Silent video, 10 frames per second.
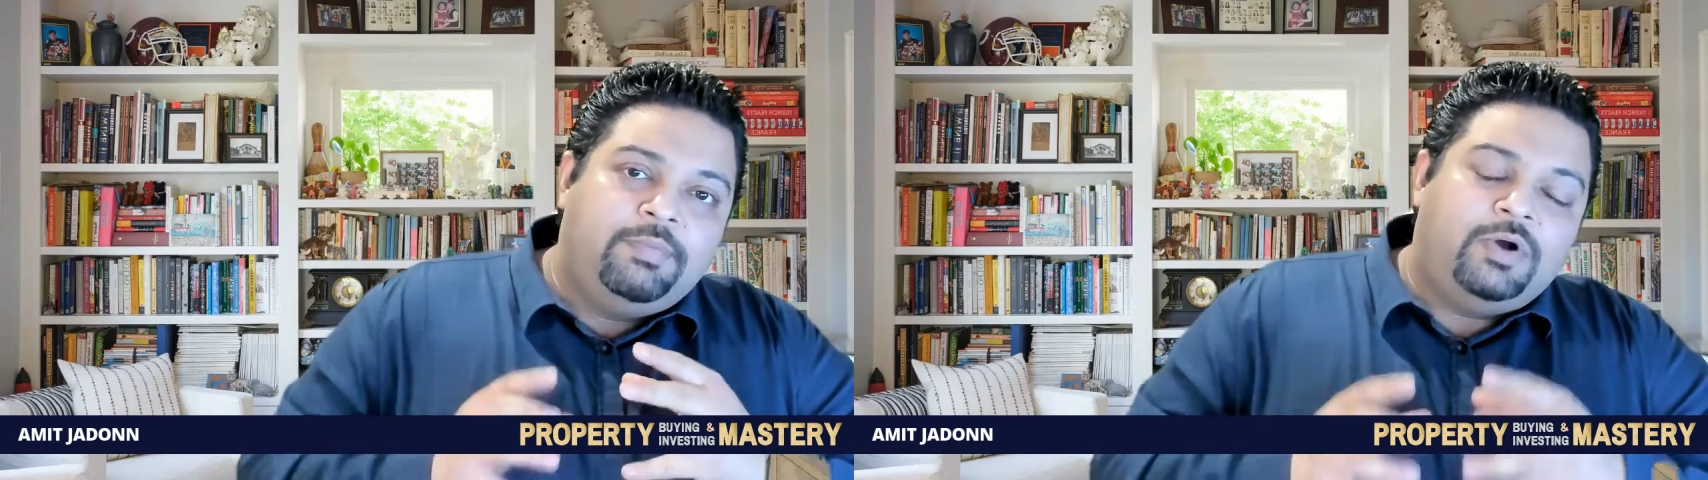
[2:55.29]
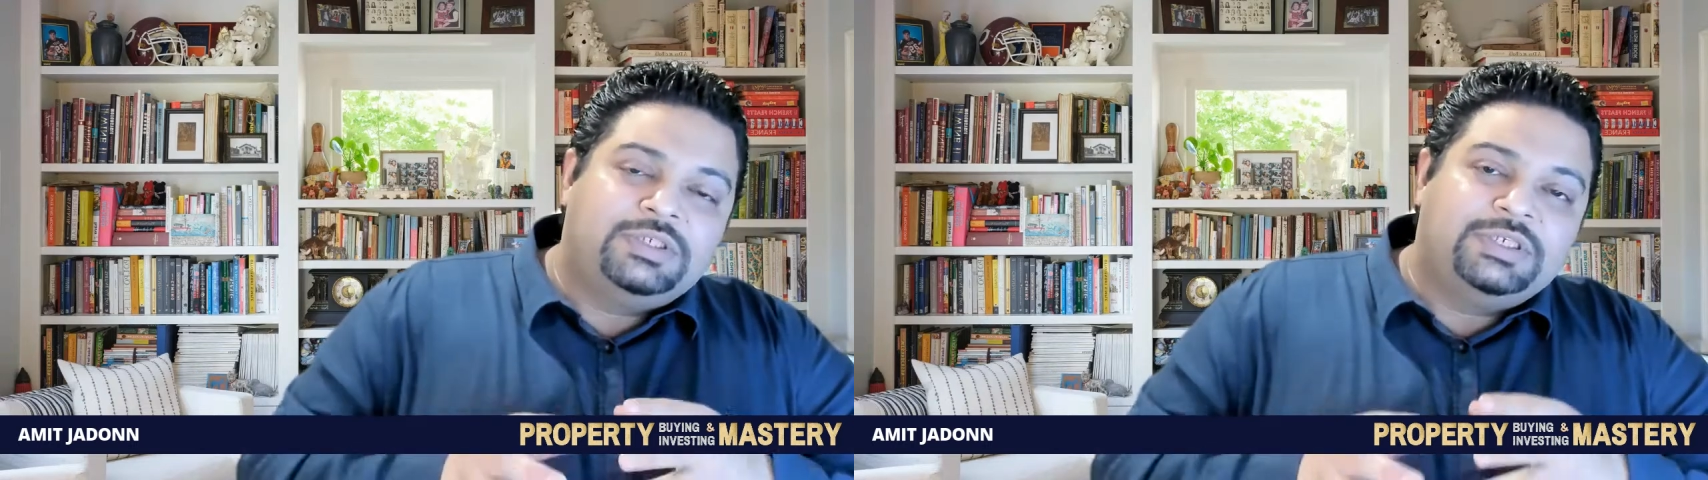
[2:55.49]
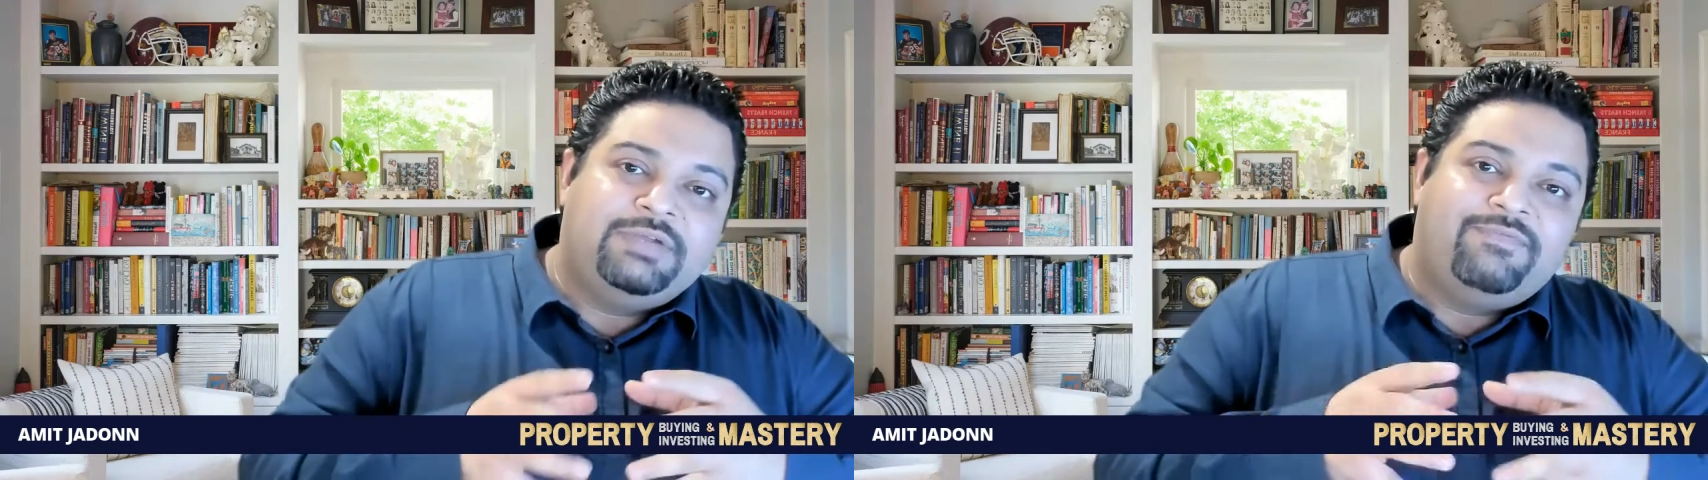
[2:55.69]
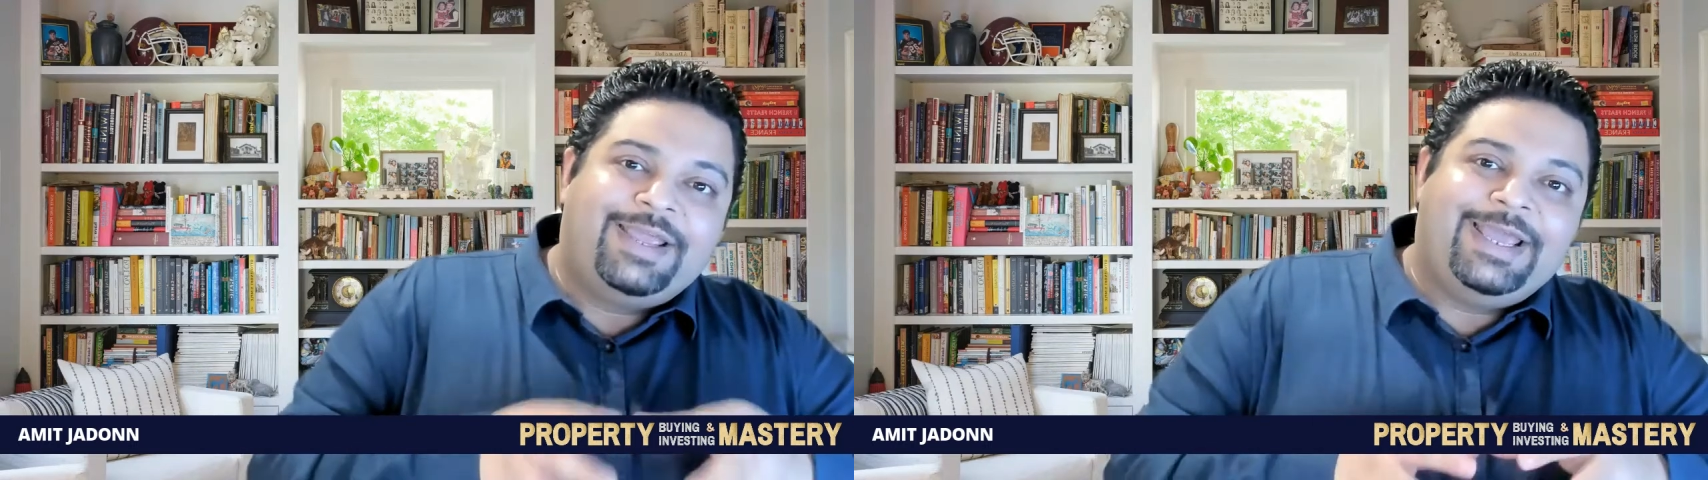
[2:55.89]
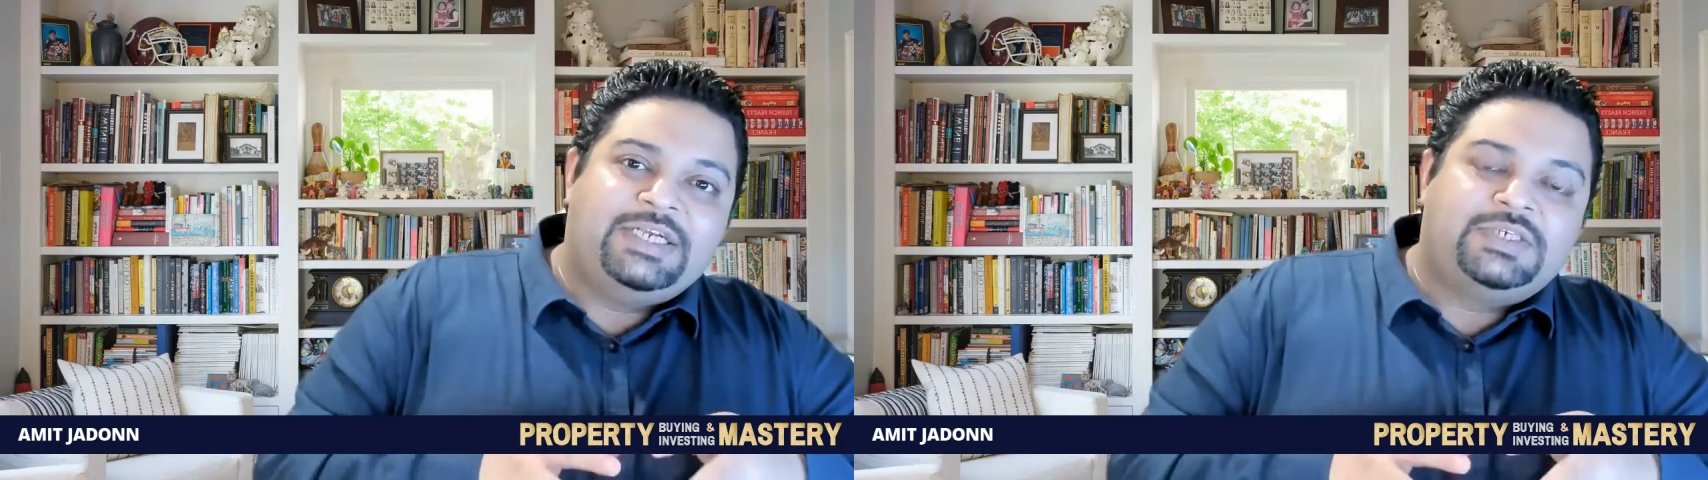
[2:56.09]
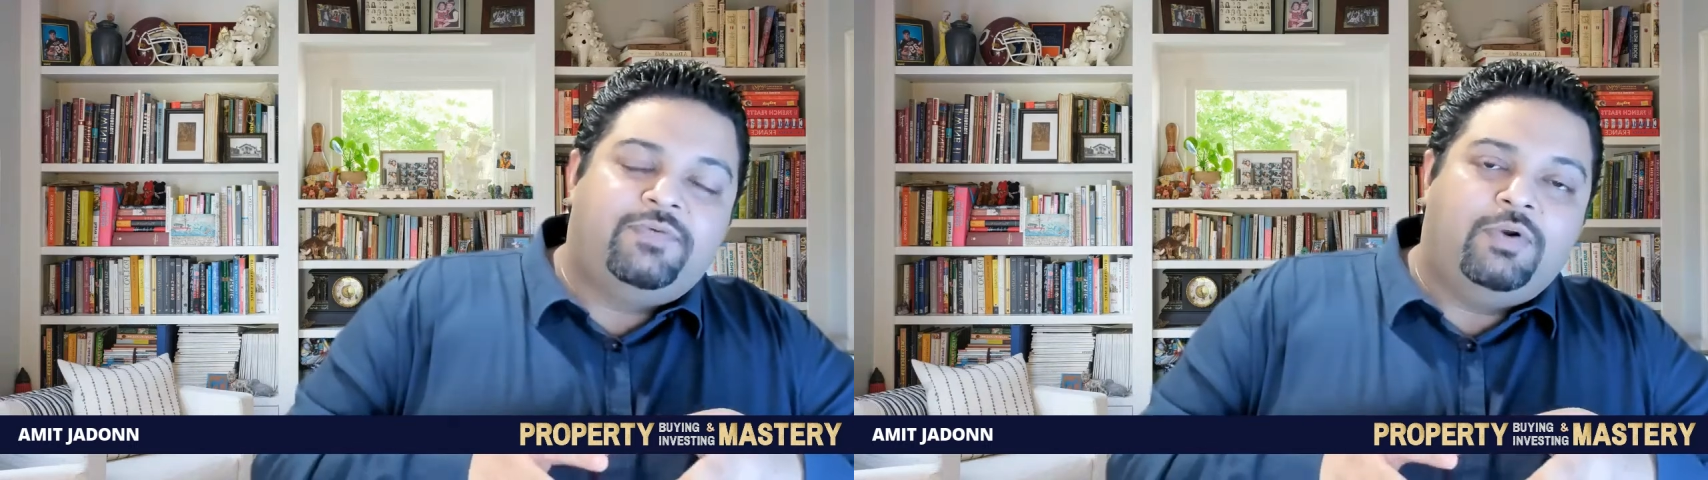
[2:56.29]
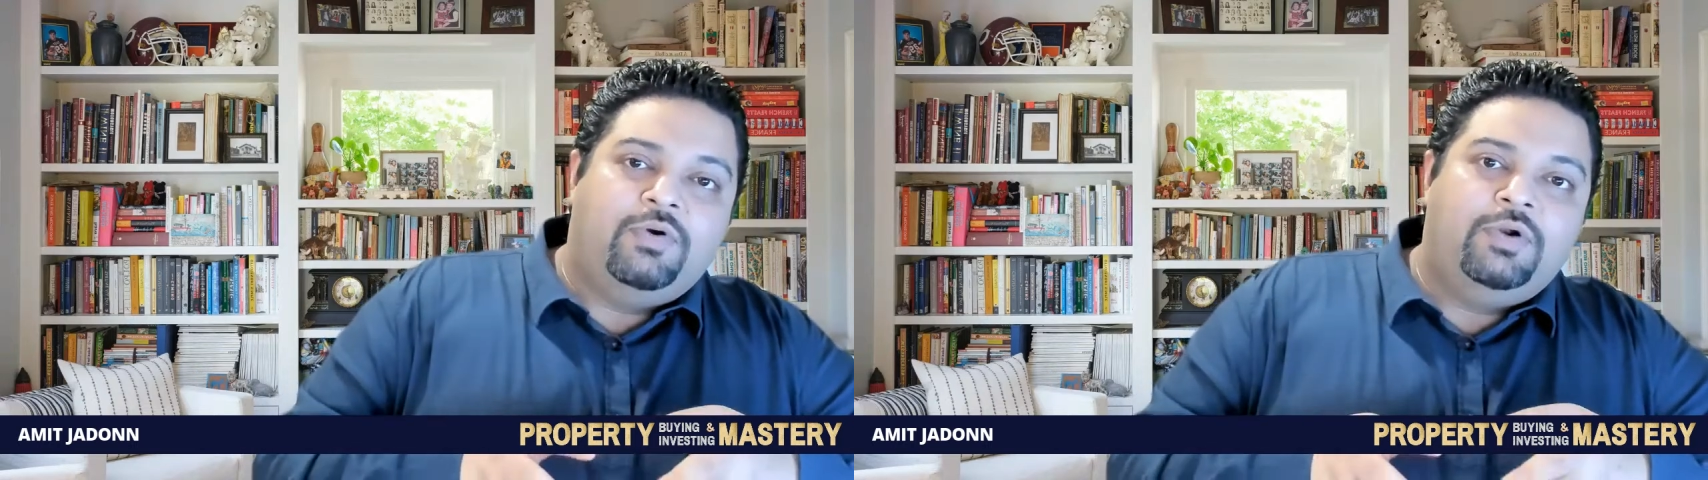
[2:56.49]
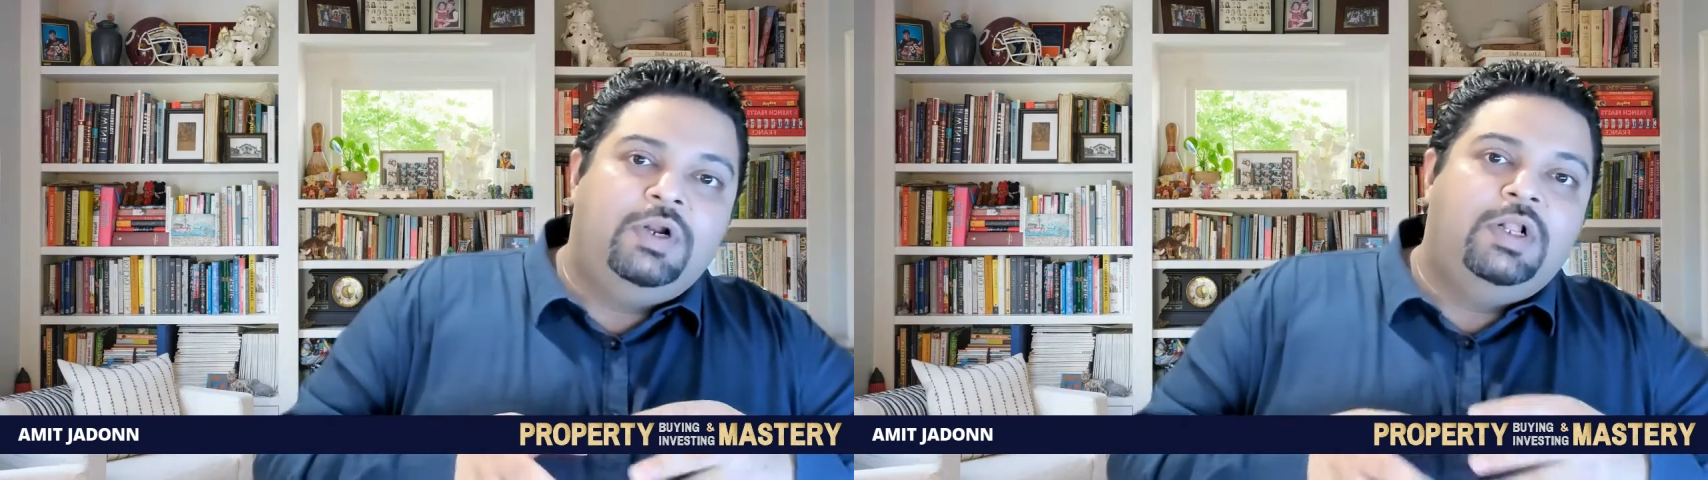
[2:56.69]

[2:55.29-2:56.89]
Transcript: positive cash flow.